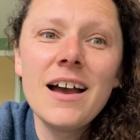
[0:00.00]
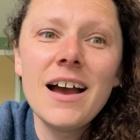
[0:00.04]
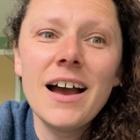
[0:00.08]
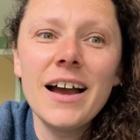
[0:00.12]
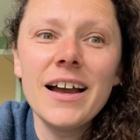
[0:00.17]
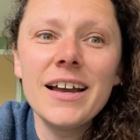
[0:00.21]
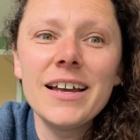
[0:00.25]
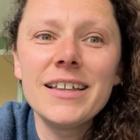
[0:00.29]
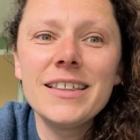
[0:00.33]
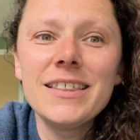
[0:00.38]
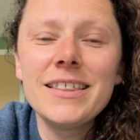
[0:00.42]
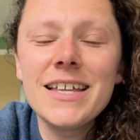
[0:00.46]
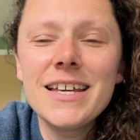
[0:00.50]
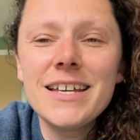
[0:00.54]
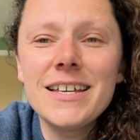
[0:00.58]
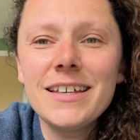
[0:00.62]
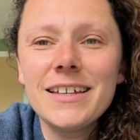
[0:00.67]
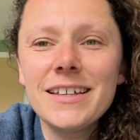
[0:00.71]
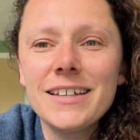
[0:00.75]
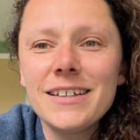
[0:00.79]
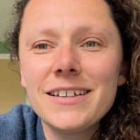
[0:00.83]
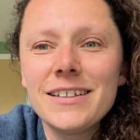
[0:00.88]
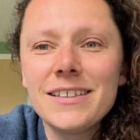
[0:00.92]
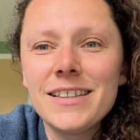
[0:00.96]
I think
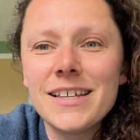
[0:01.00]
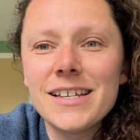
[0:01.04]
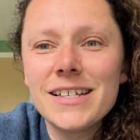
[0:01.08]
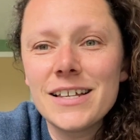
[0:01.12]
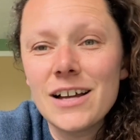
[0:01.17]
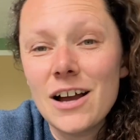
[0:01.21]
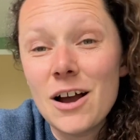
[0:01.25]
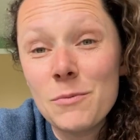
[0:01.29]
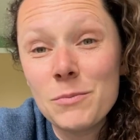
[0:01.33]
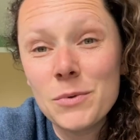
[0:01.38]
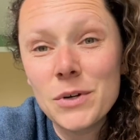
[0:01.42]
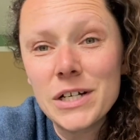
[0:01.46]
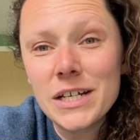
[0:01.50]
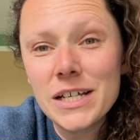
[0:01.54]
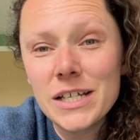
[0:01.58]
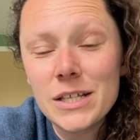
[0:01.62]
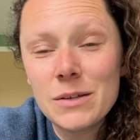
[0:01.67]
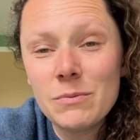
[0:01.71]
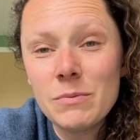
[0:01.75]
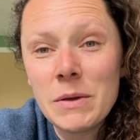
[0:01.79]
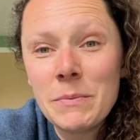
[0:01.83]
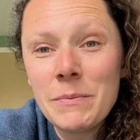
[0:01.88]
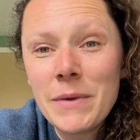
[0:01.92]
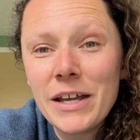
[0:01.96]
this opera needs
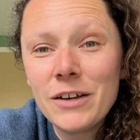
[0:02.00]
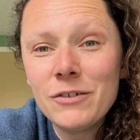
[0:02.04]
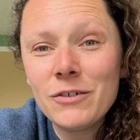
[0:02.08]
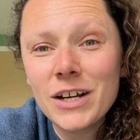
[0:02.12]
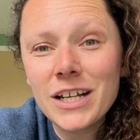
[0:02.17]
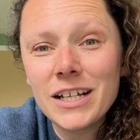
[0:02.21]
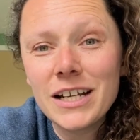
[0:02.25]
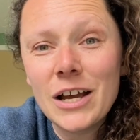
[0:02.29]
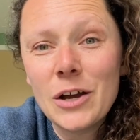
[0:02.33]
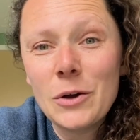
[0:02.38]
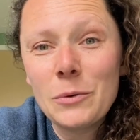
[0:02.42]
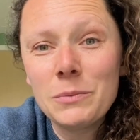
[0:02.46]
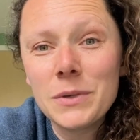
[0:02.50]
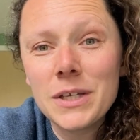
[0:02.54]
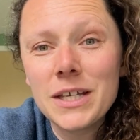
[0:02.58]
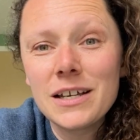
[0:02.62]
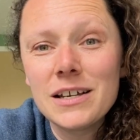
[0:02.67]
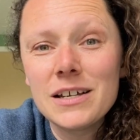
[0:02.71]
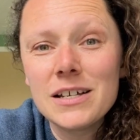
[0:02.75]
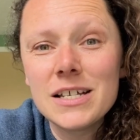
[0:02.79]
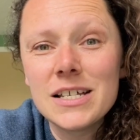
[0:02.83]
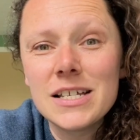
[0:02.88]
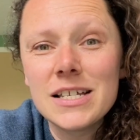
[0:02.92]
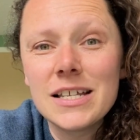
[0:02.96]
to be made right now
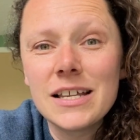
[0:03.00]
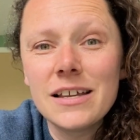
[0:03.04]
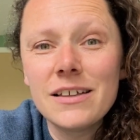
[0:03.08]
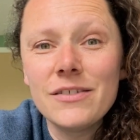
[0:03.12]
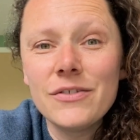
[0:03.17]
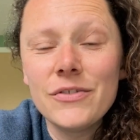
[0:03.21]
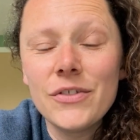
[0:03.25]
because